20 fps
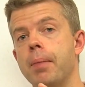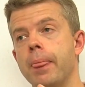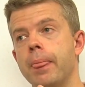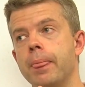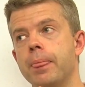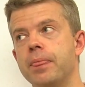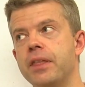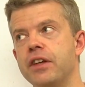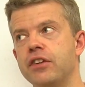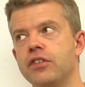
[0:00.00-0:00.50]

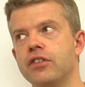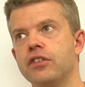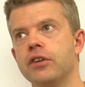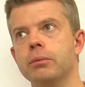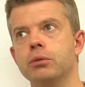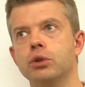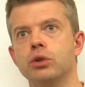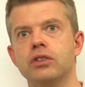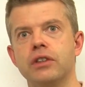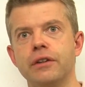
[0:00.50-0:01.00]
this is
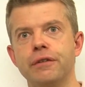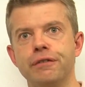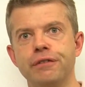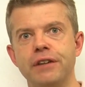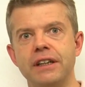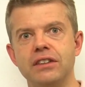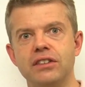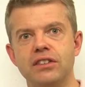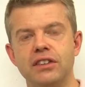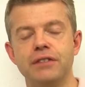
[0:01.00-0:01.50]
a more
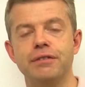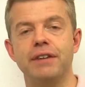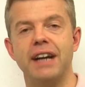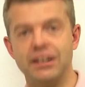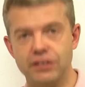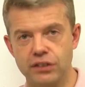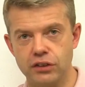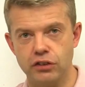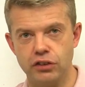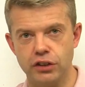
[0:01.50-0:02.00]
defensive
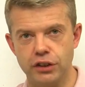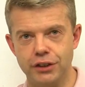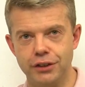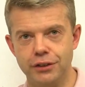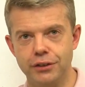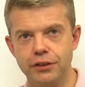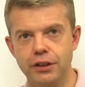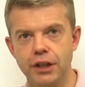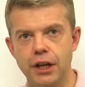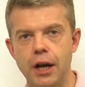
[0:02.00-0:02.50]

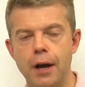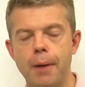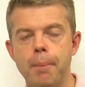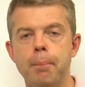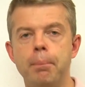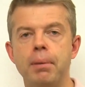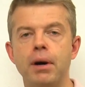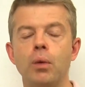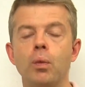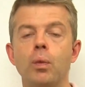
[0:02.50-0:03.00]
attitude,
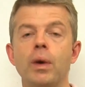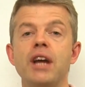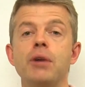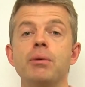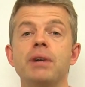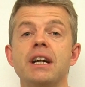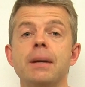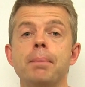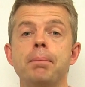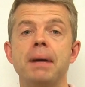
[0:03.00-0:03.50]
but
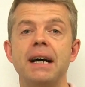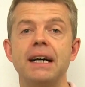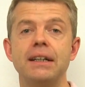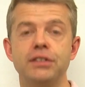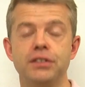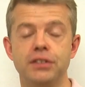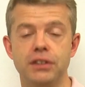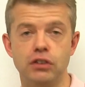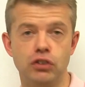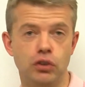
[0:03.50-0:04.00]
we're in a
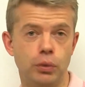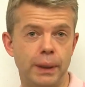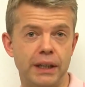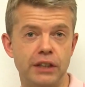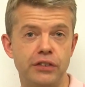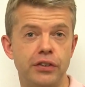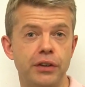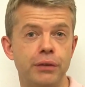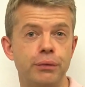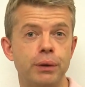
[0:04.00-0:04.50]
bad
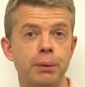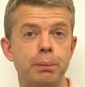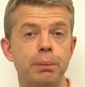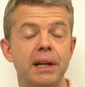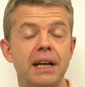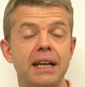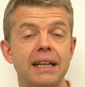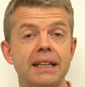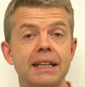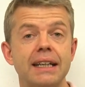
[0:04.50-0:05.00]
situation if we're
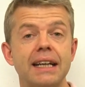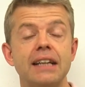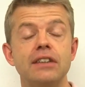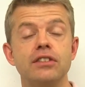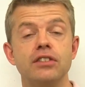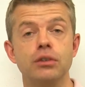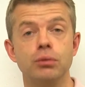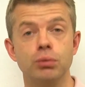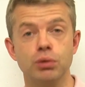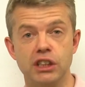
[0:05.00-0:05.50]
playing
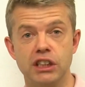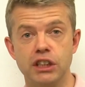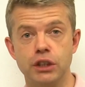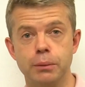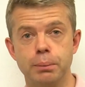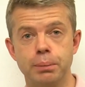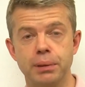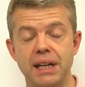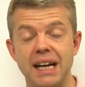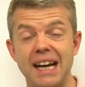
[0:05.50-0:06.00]
against a really
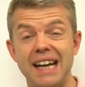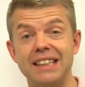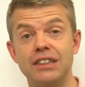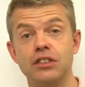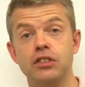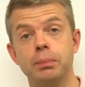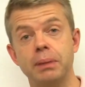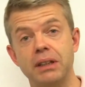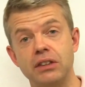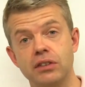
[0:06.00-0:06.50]
good player and
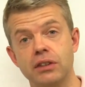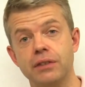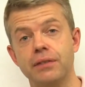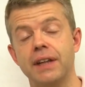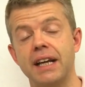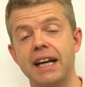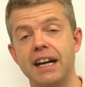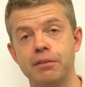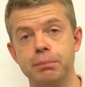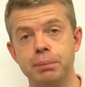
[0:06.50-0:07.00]
especially if
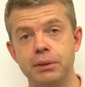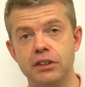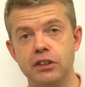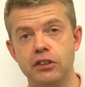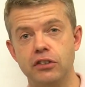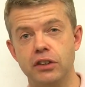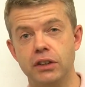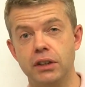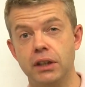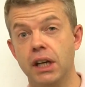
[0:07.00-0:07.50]
they have
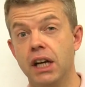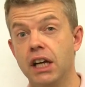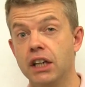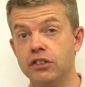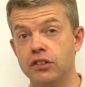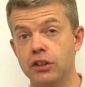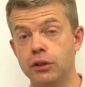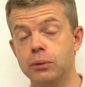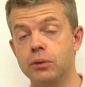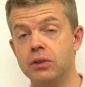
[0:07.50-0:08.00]
position.
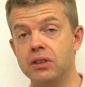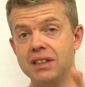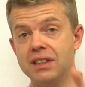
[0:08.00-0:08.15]
So